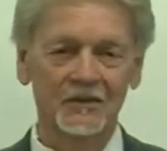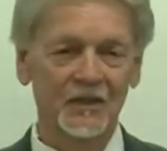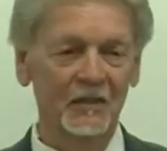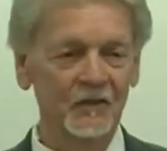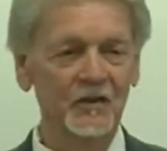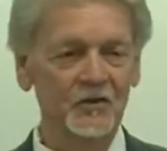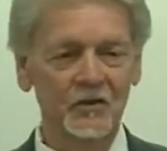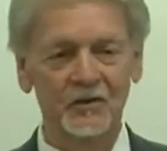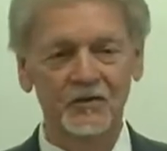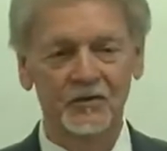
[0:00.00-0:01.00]
uh,
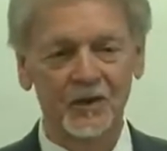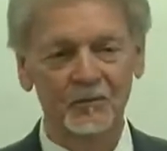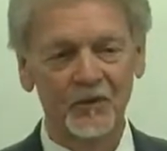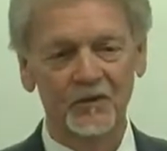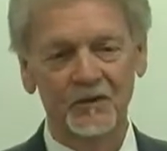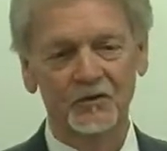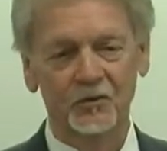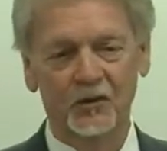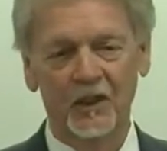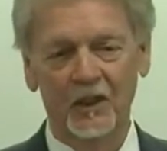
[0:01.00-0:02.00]
salvation is something
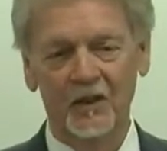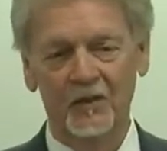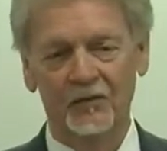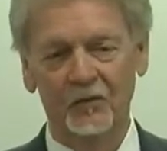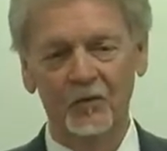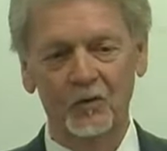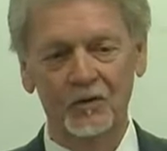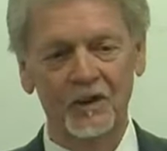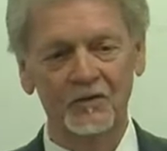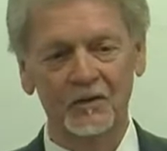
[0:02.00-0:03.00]
that you carried through
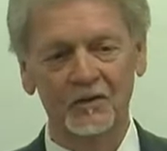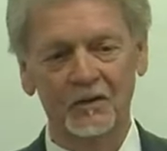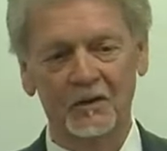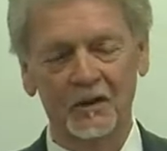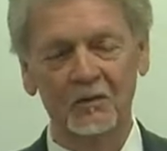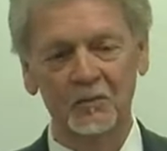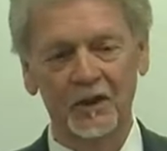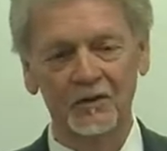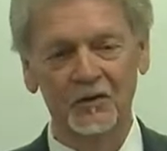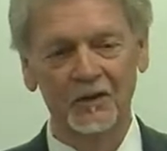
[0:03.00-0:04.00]
and doesn't
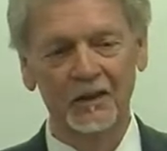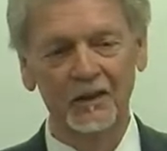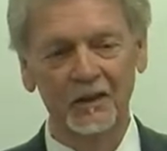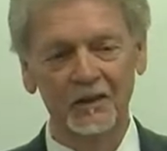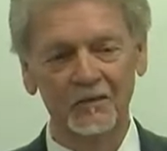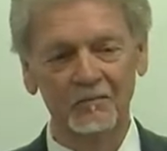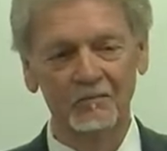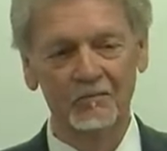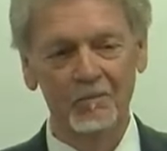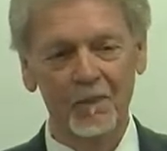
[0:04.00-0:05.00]
culminate till the end.
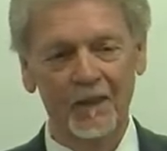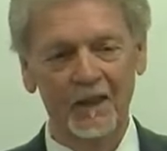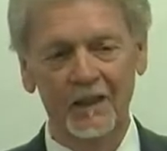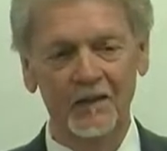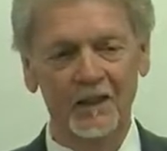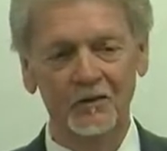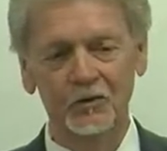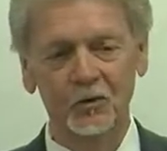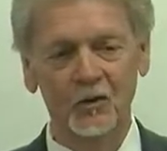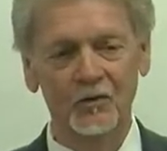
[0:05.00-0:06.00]
He that
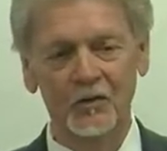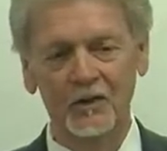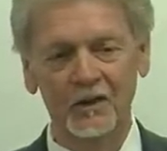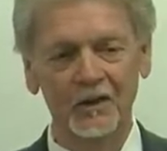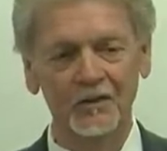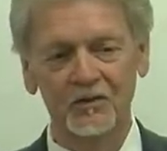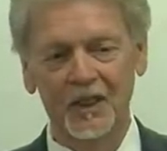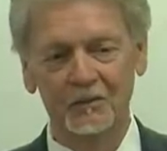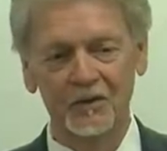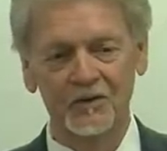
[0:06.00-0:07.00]
endureth to the end
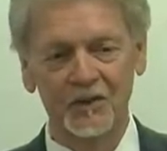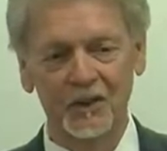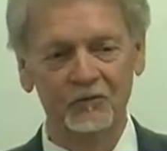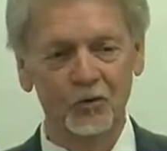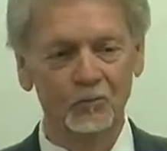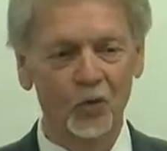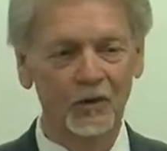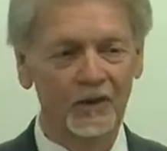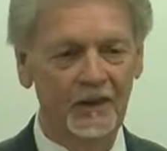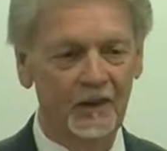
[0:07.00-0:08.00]
shall be saved. You're
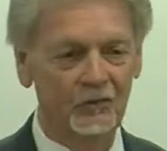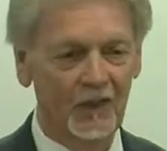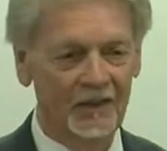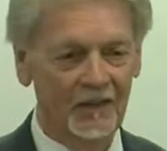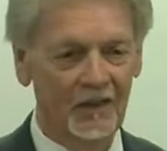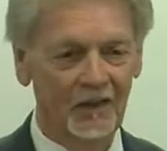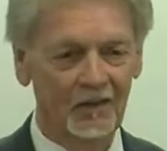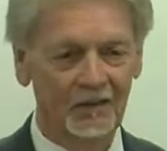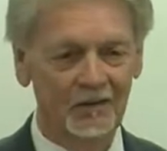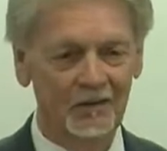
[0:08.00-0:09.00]
born again right now,